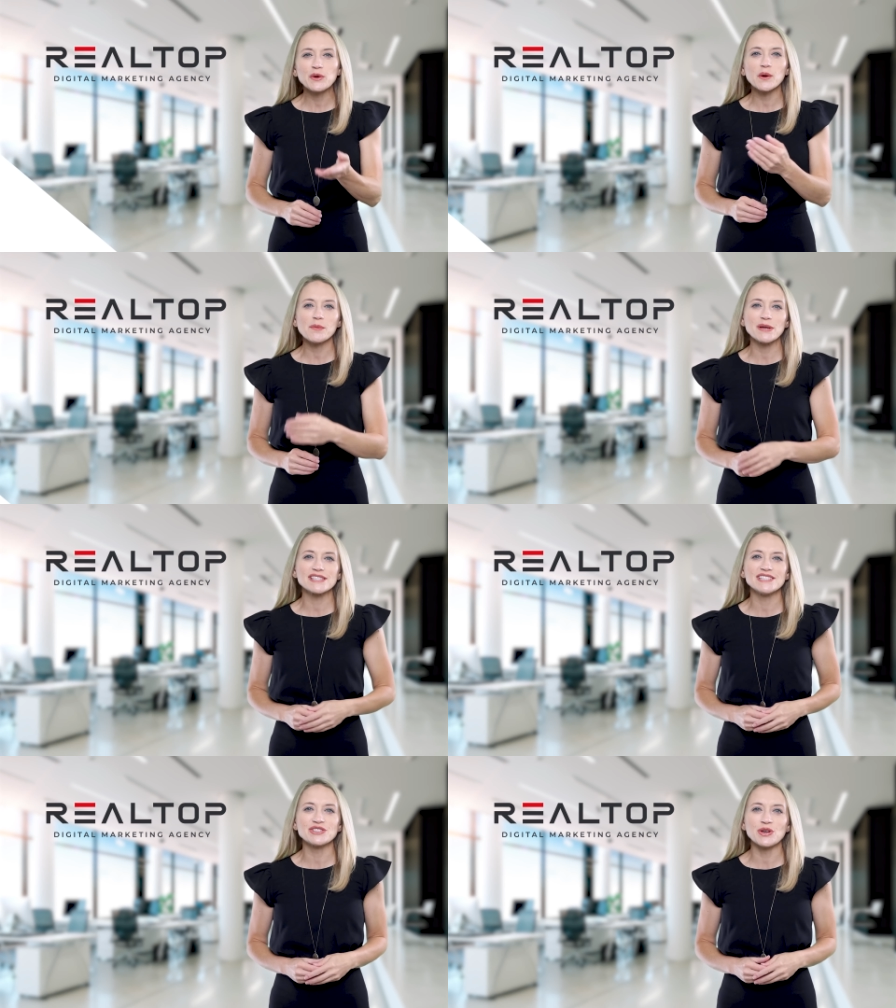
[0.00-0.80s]
you're a
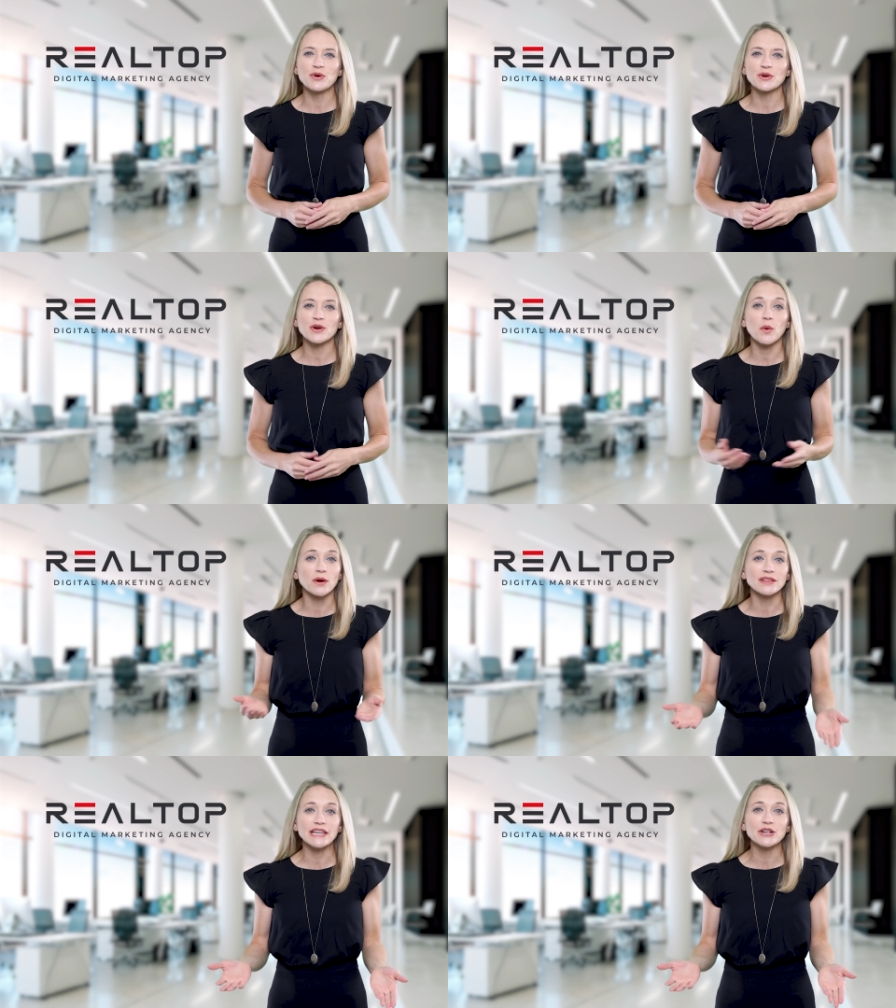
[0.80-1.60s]
business owner
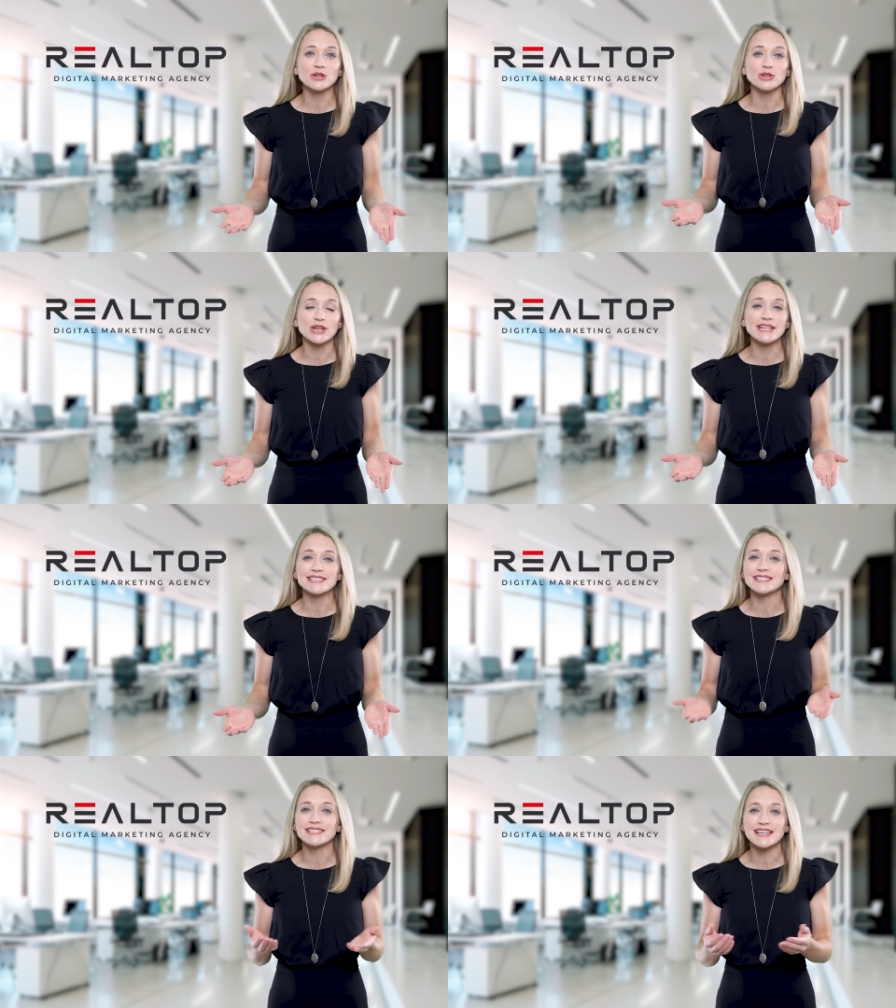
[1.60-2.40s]
or leader
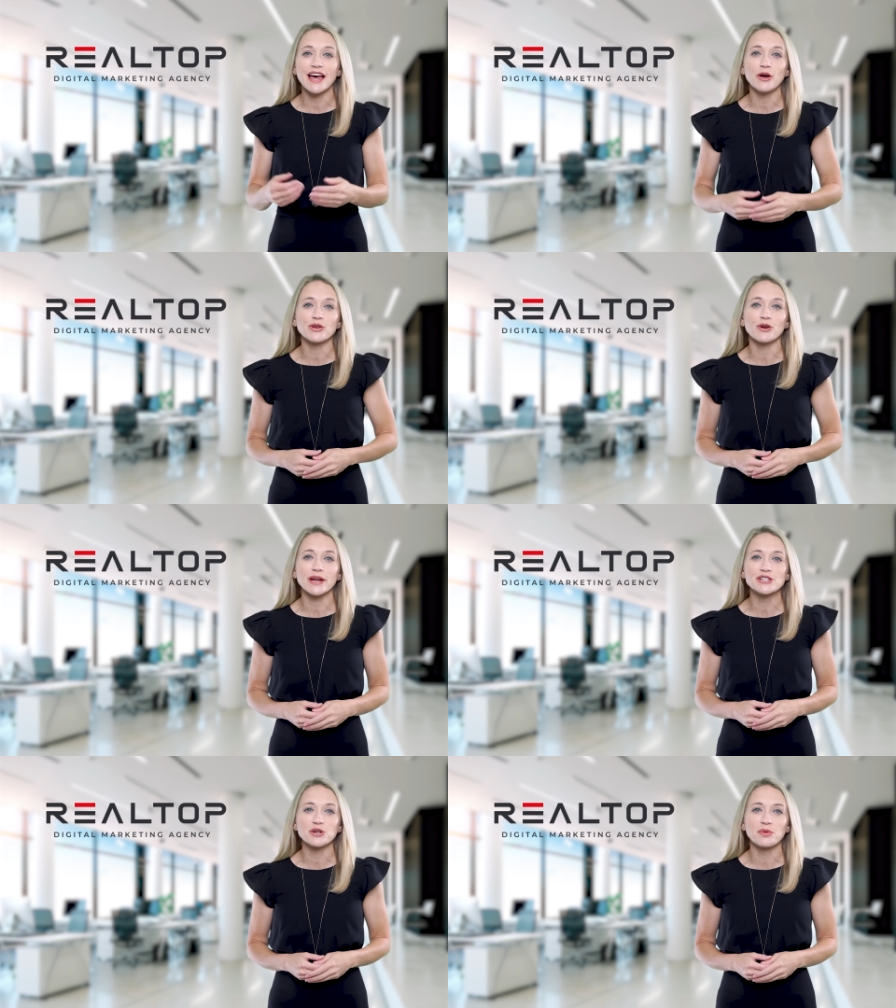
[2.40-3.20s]
looking to scale
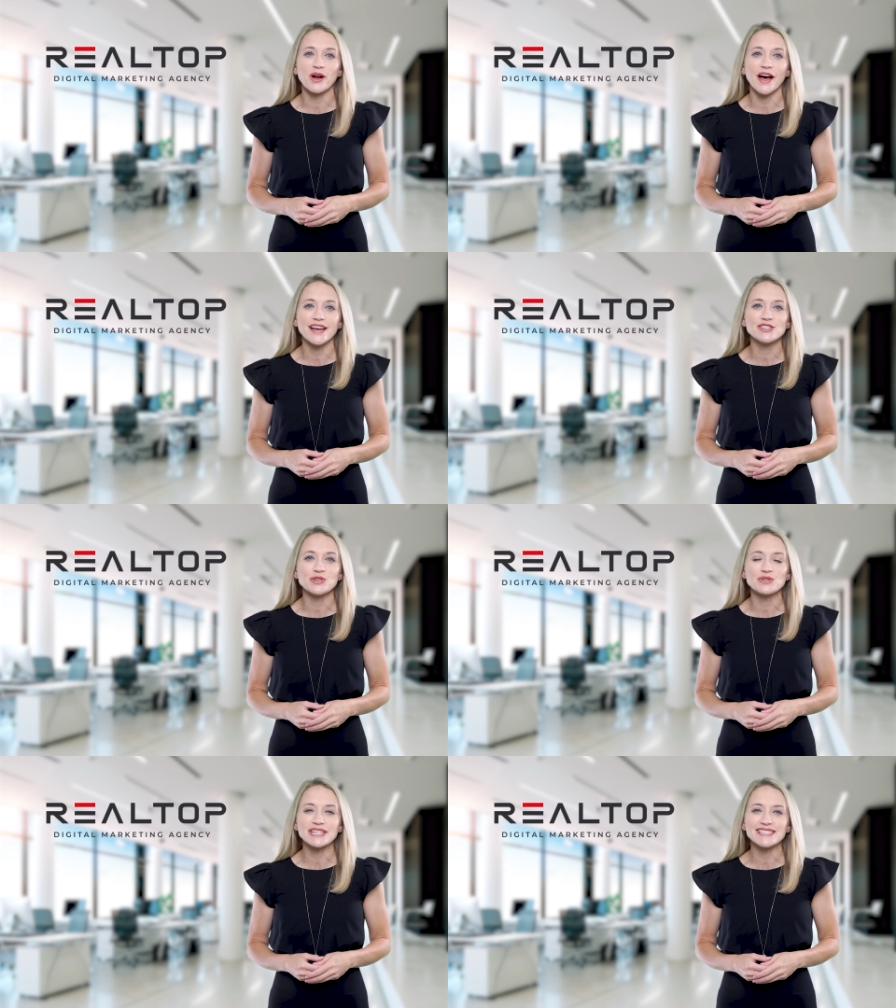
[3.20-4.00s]
your enterprise
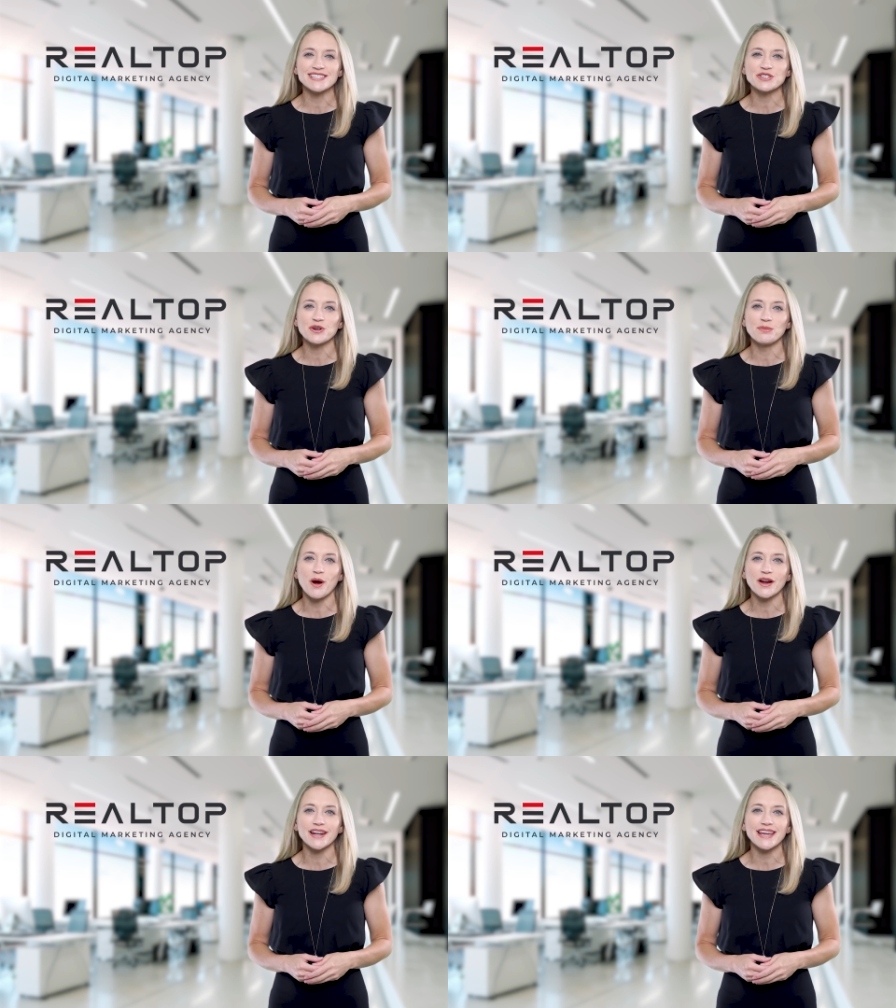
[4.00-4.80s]
using digital
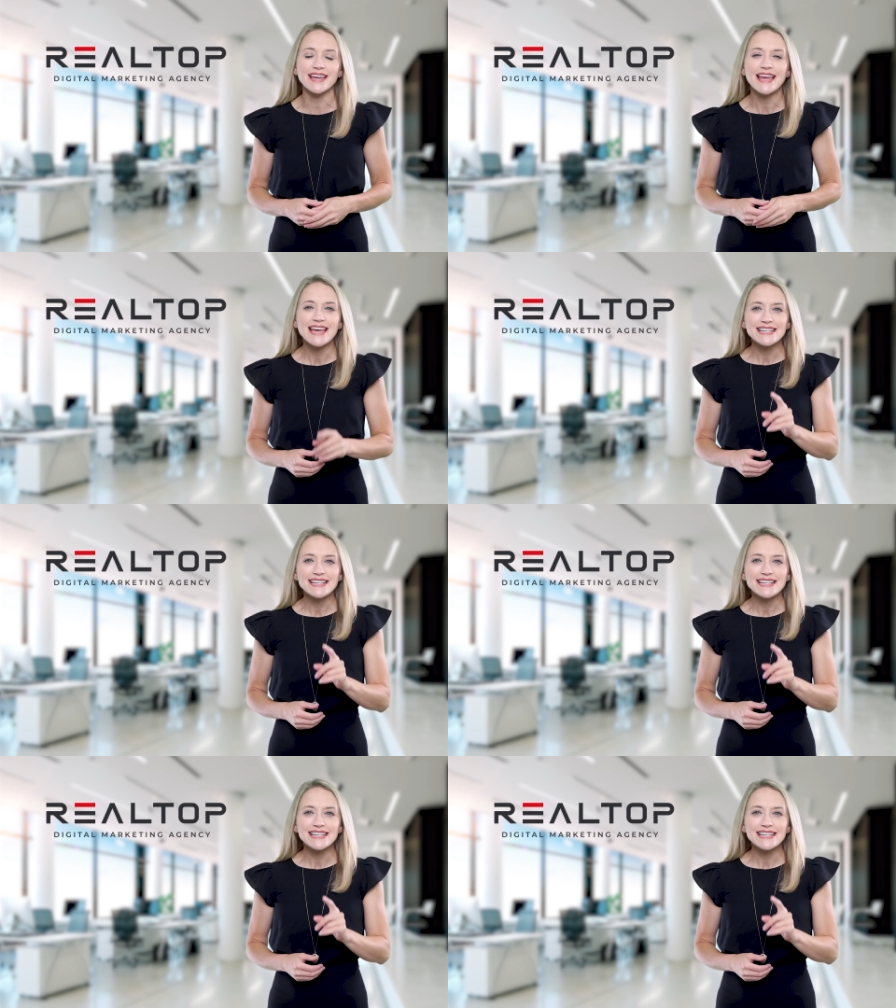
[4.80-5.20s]
marketing,